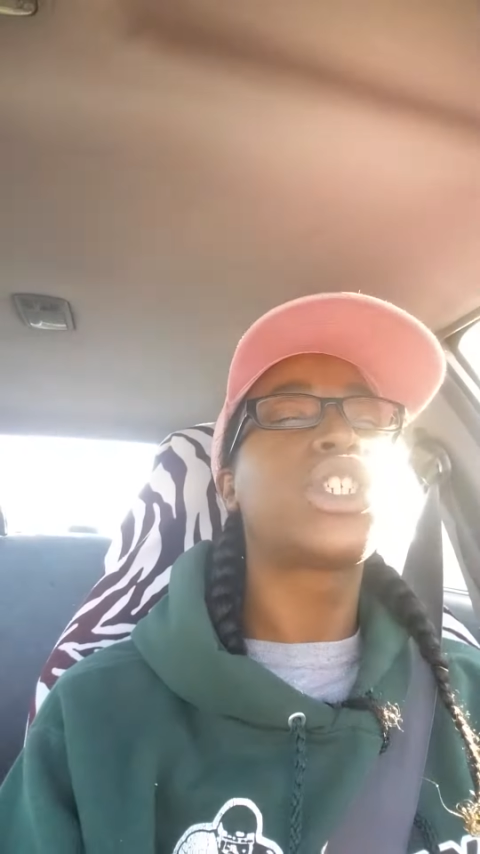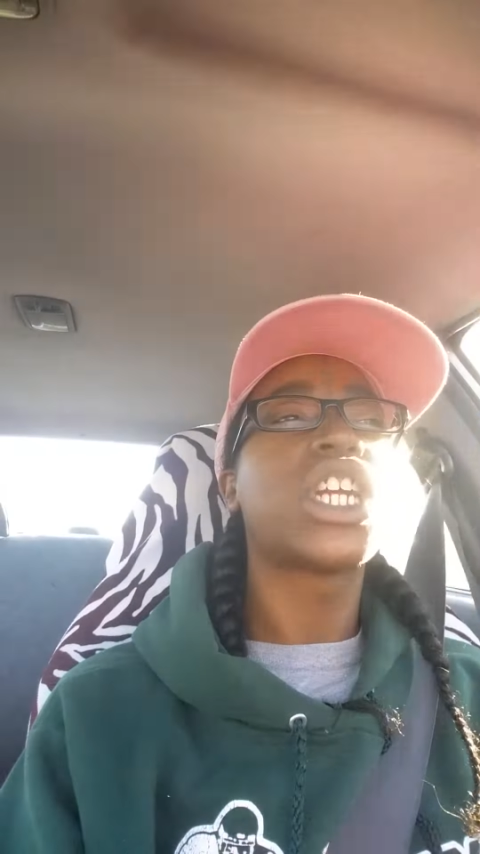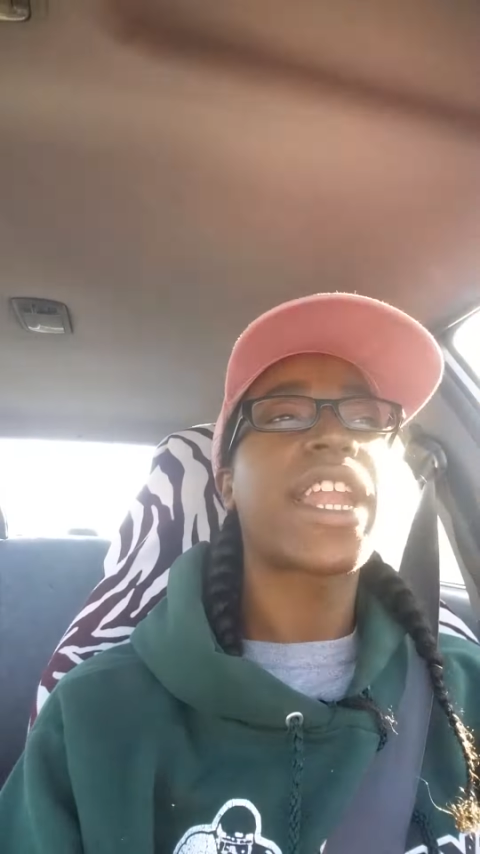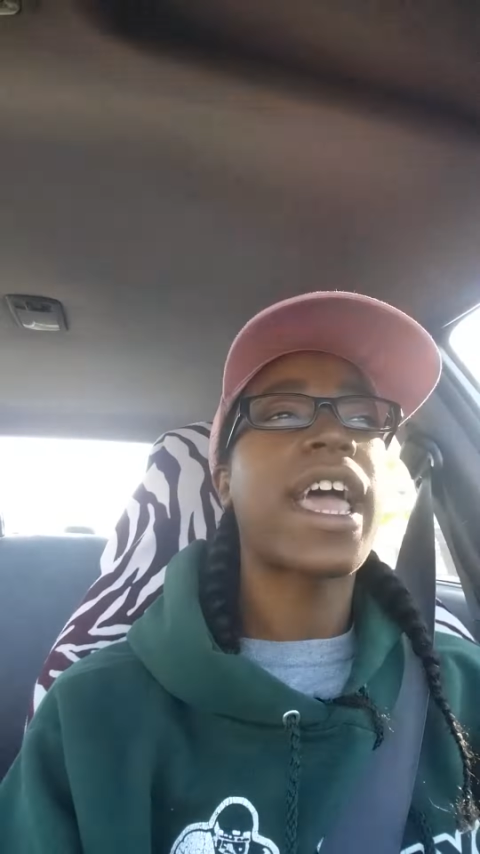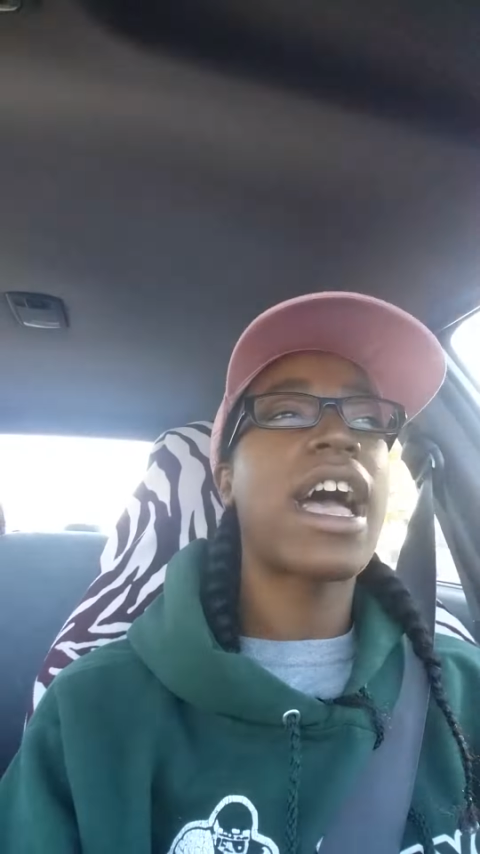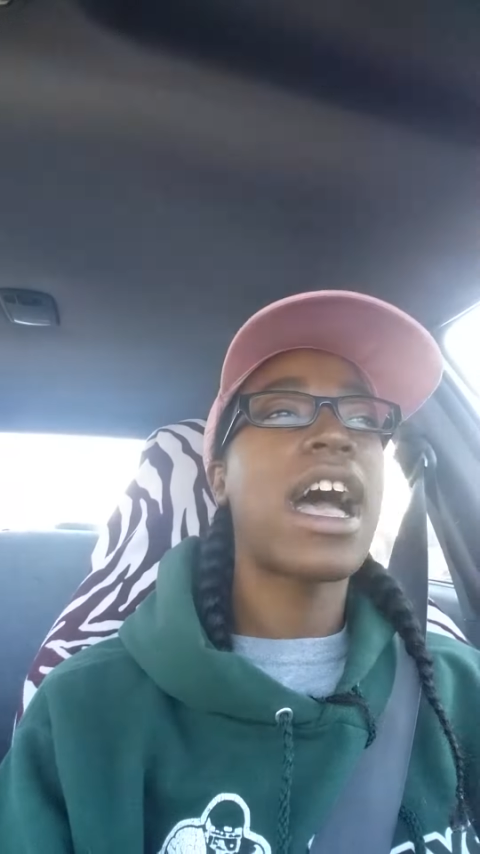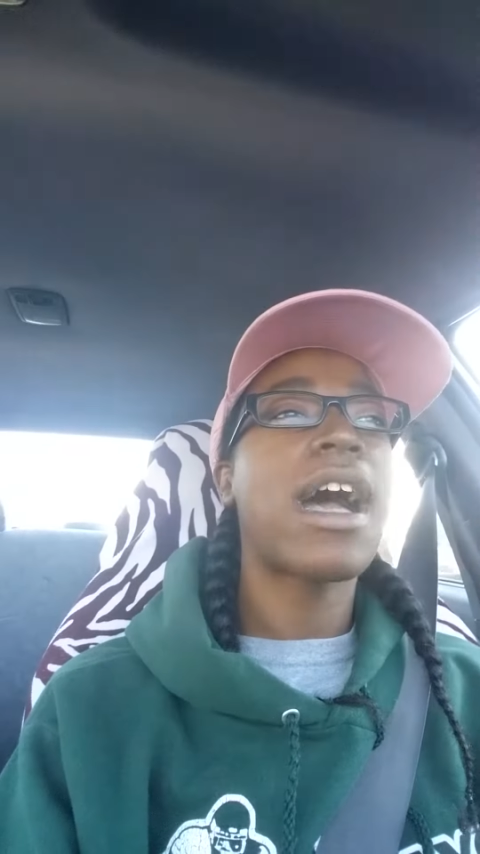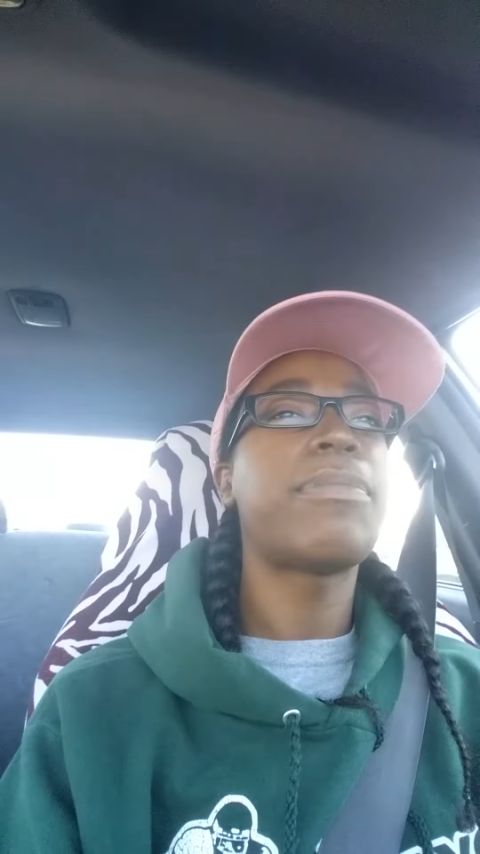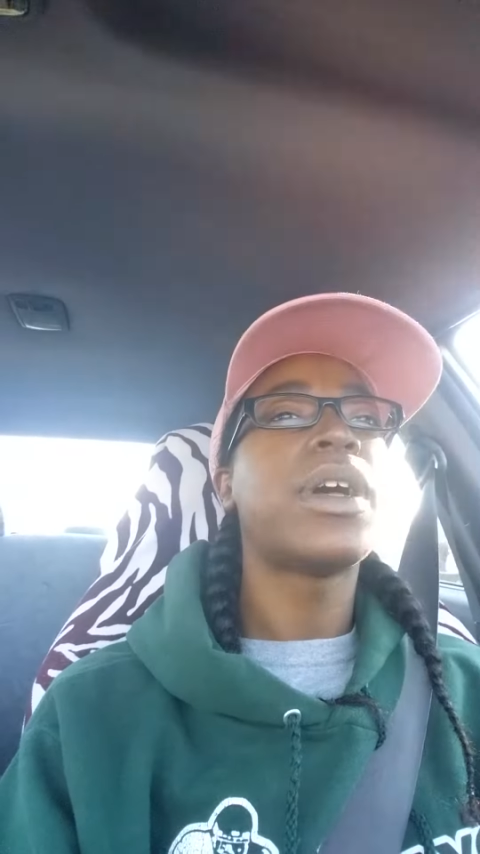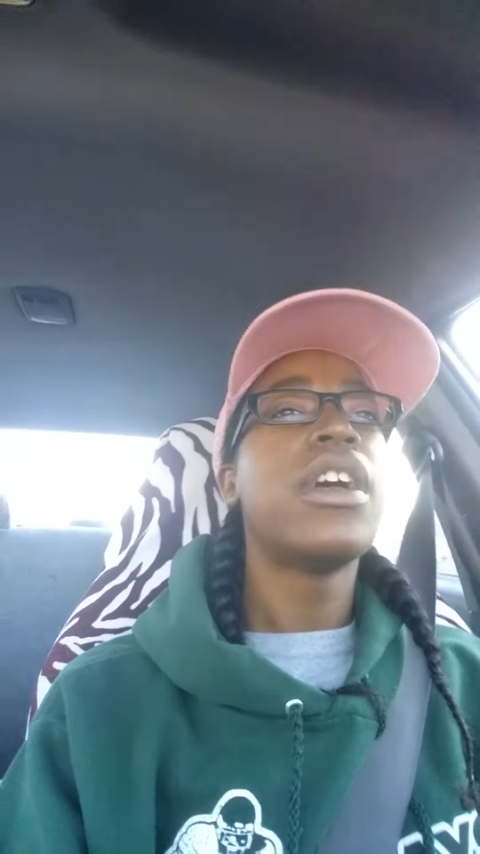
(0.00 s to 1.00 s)
Shut
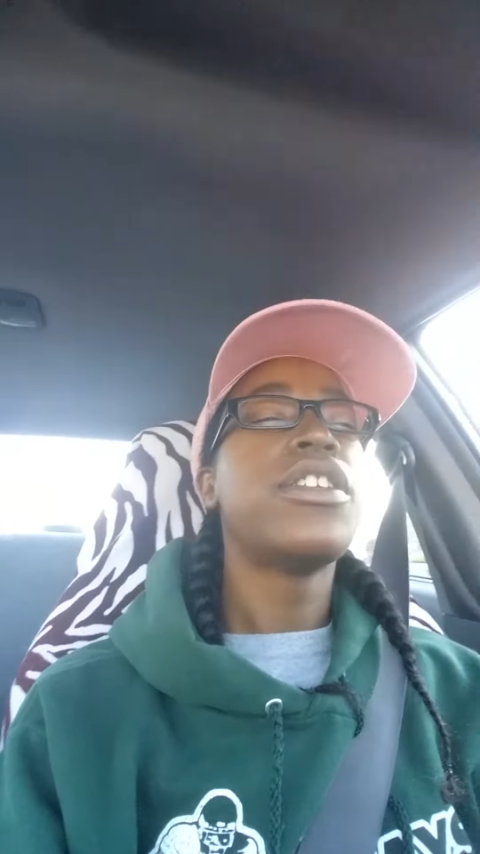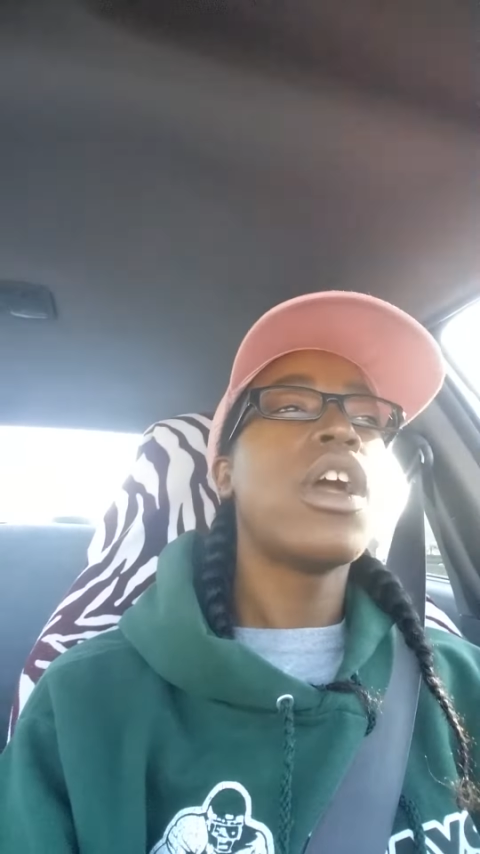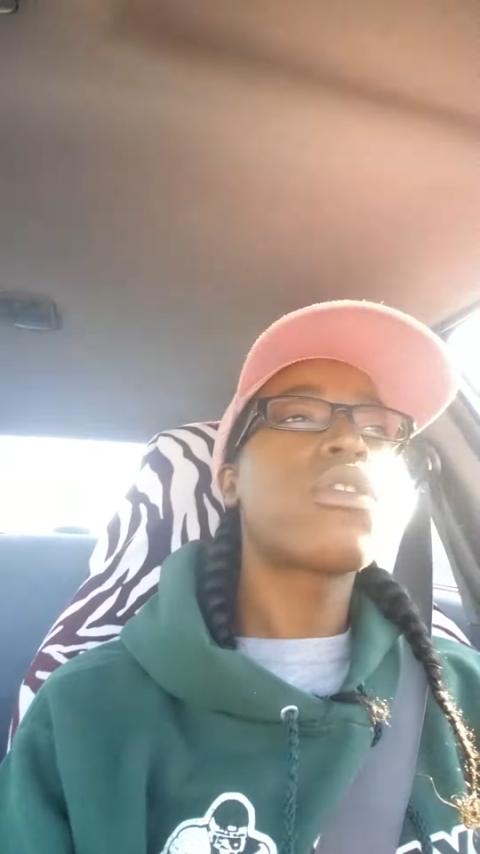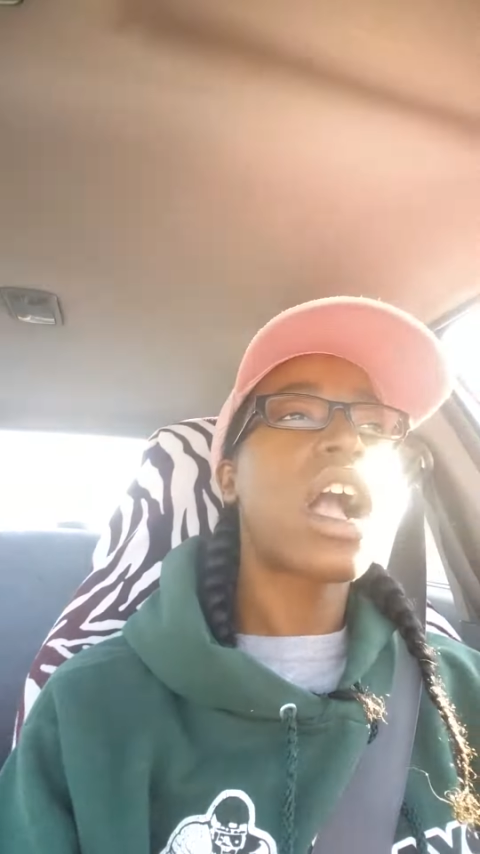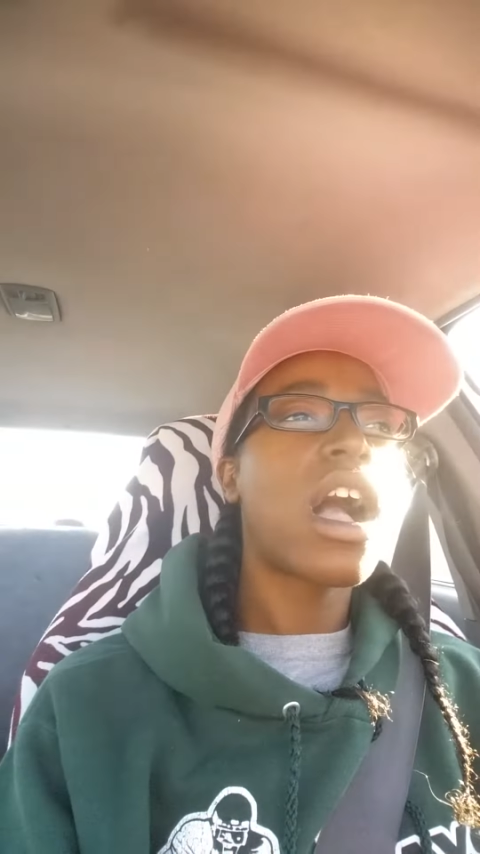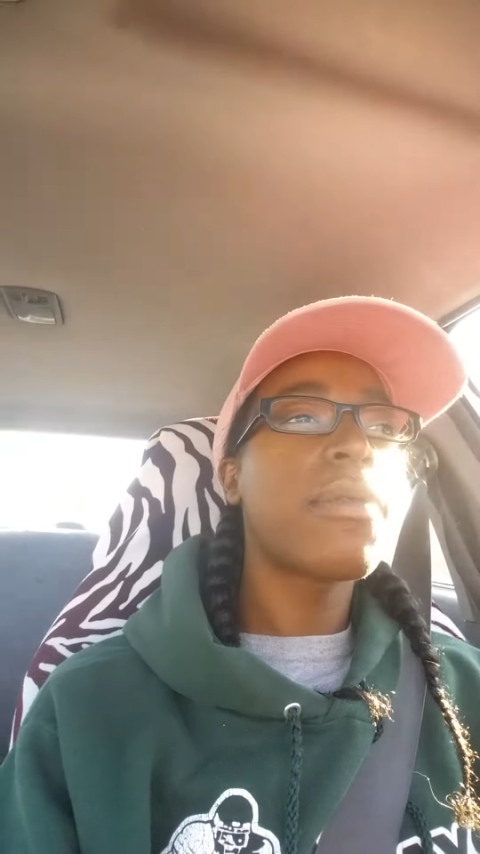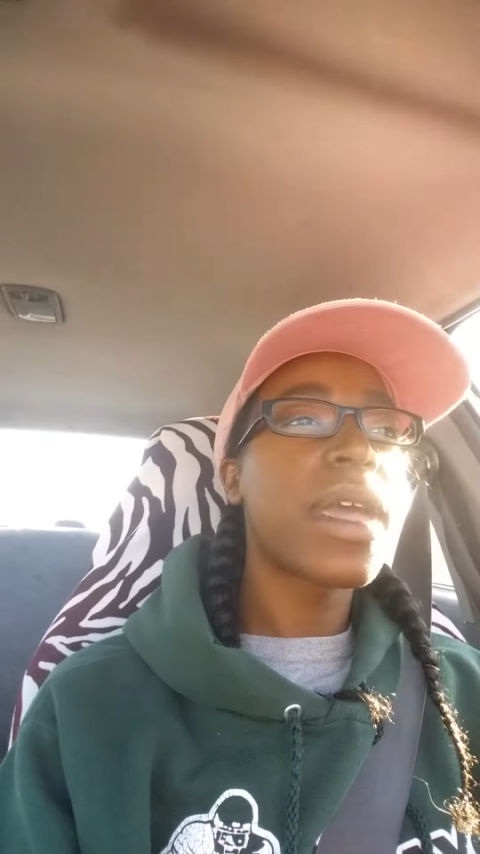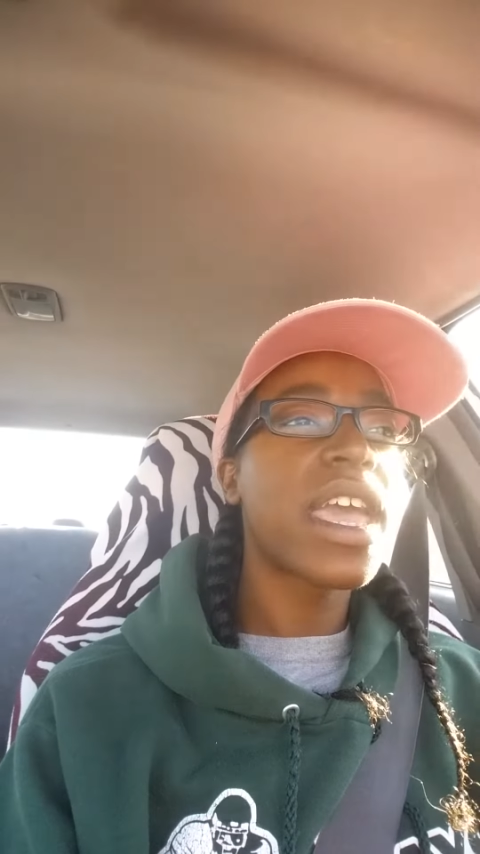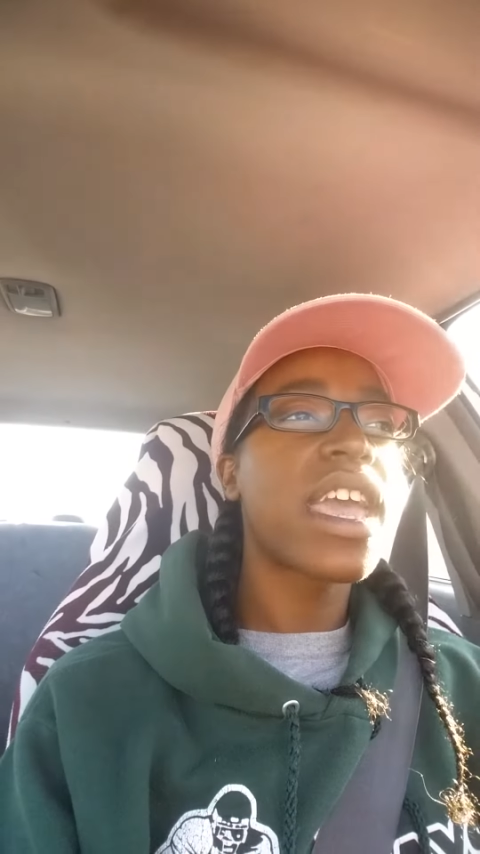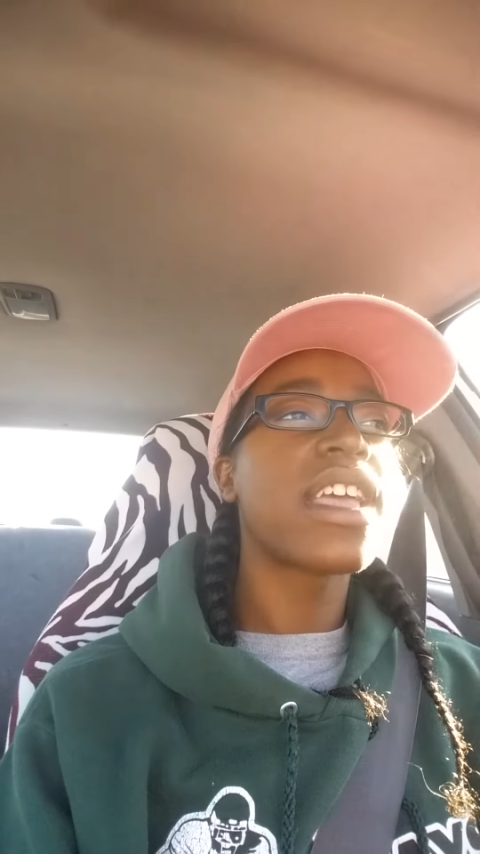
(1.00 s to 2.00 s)
up. No
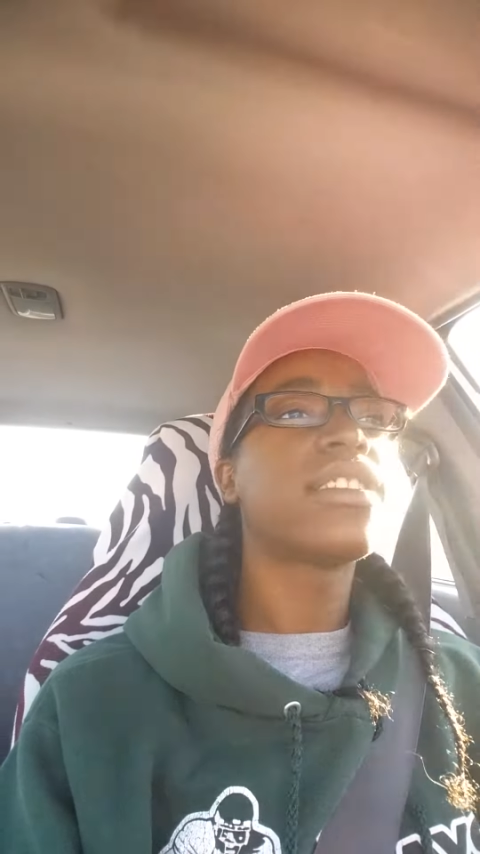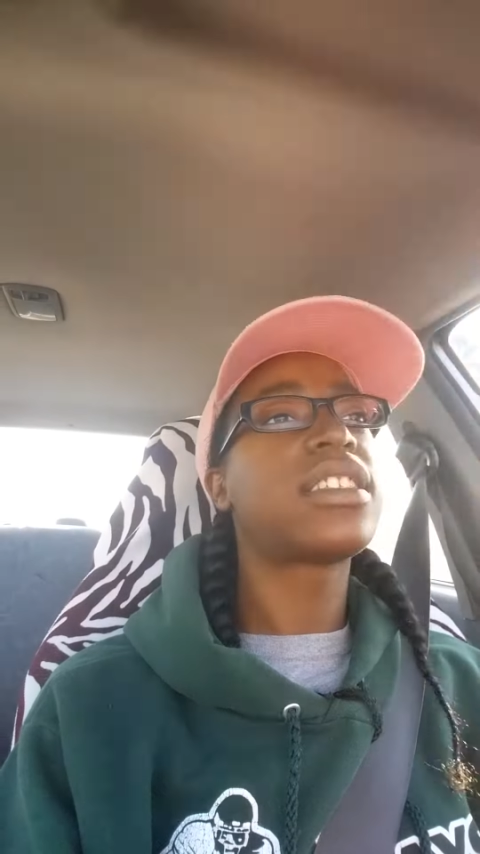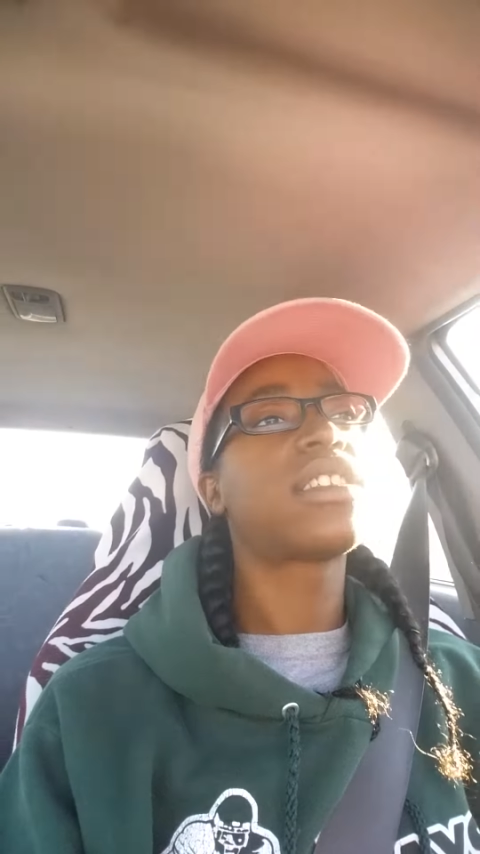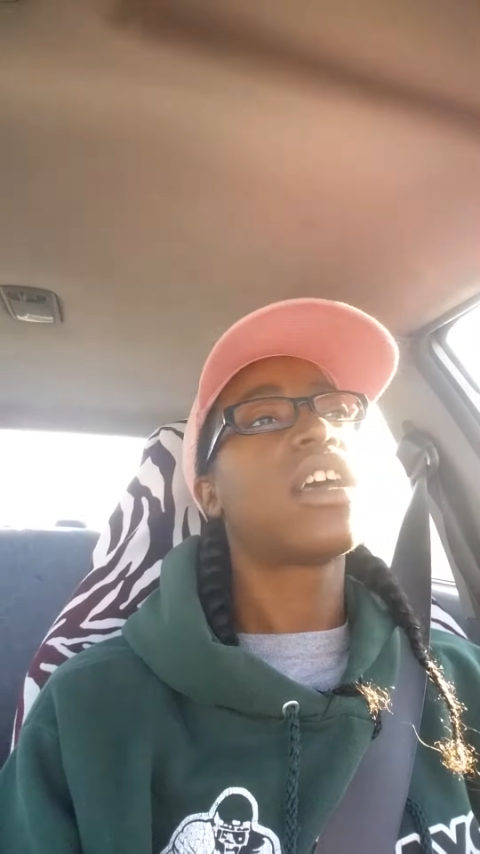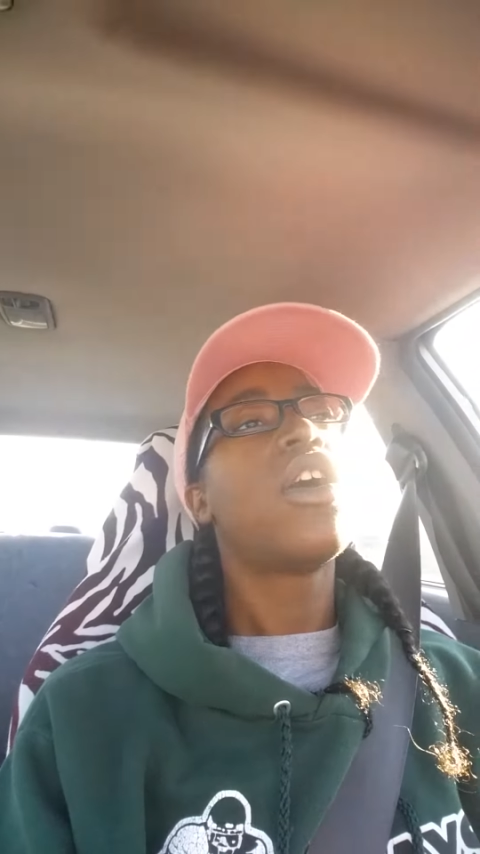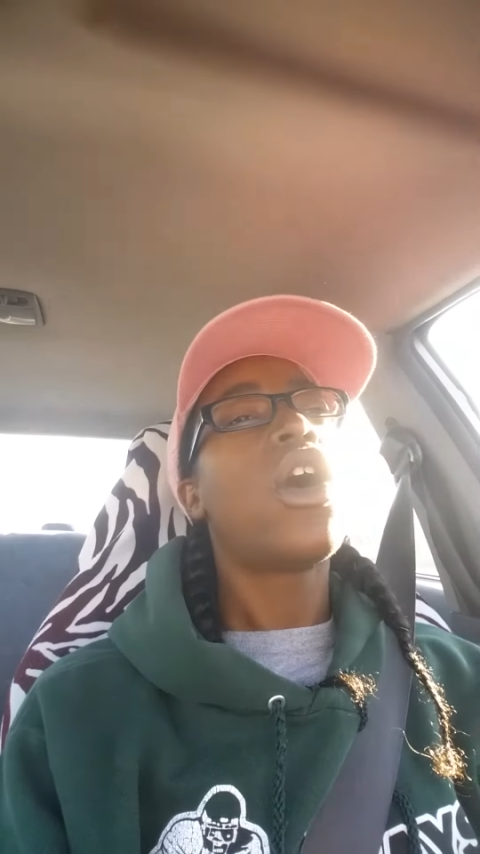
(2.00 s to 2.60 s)
comments.